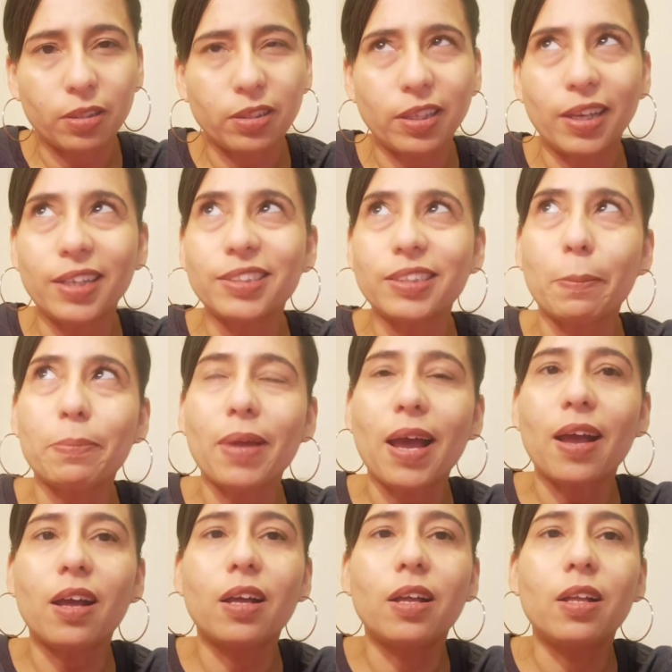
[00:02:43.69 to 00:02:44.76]
The thing is, I'm
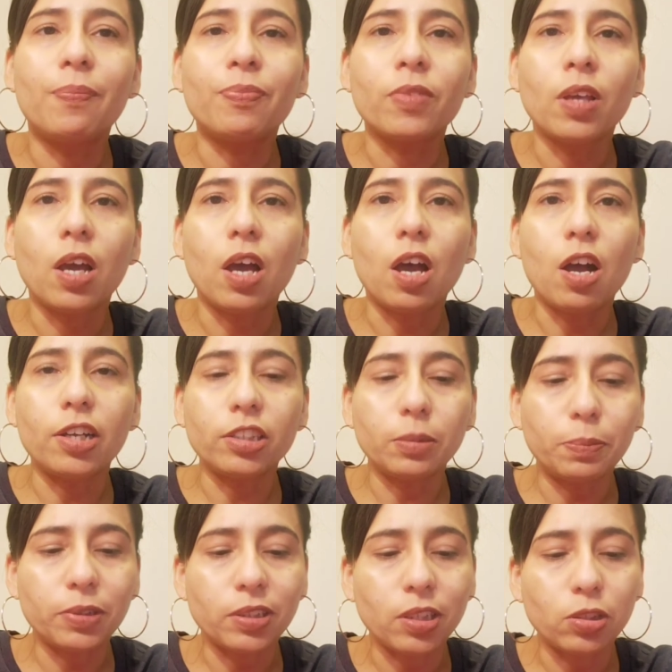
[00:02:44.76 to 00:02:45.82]
not
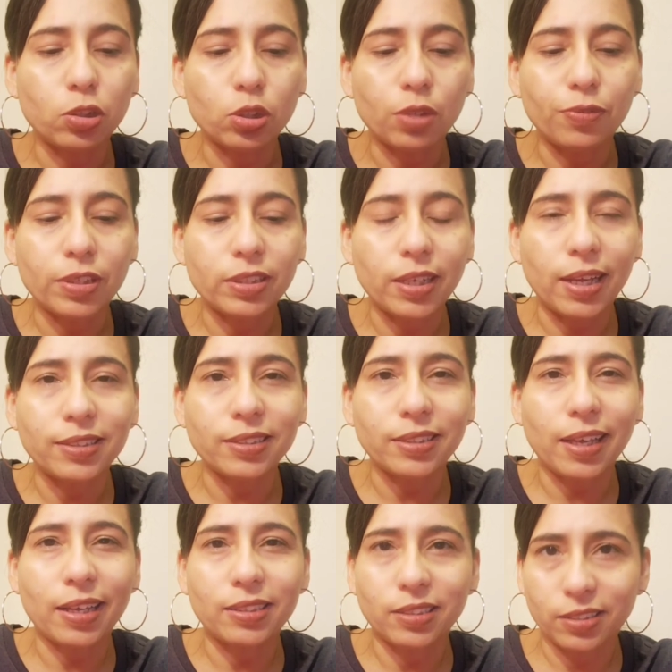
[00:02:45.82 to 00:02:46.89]
100% sure if it tastes
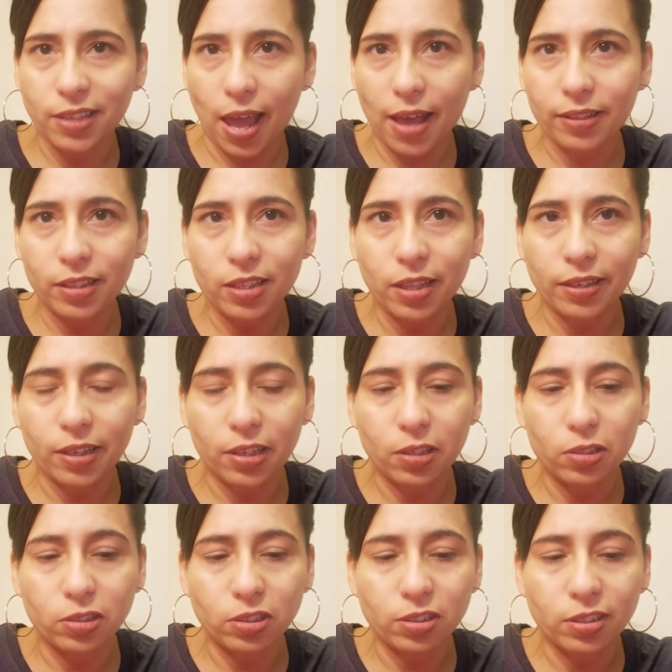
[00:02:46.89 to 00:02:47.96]
exactly like it
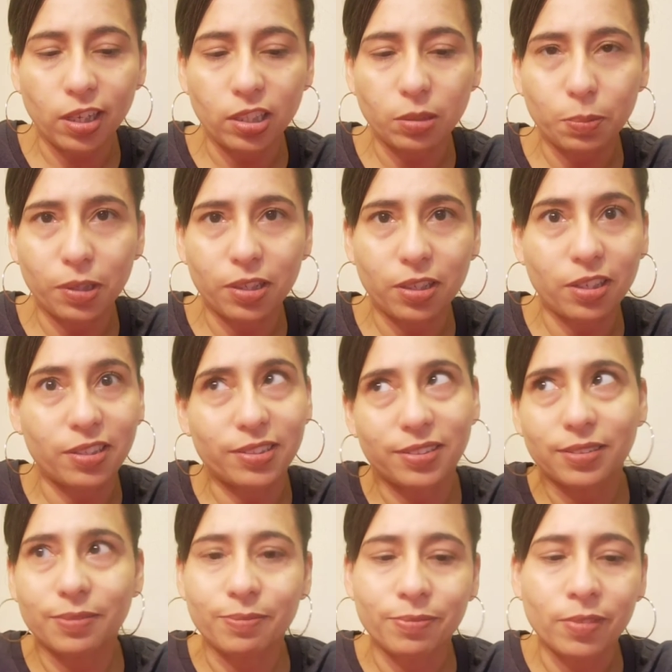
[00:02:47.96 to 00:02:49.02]
used to taste
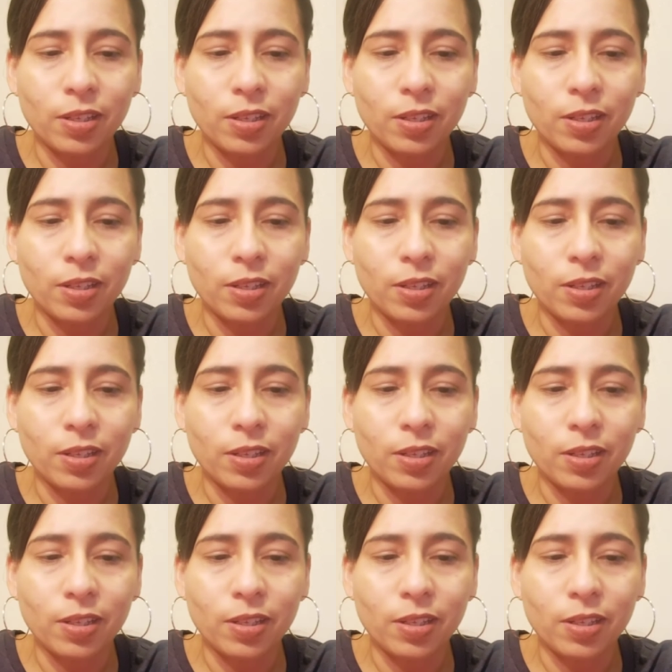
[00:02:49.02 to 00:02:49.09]
because,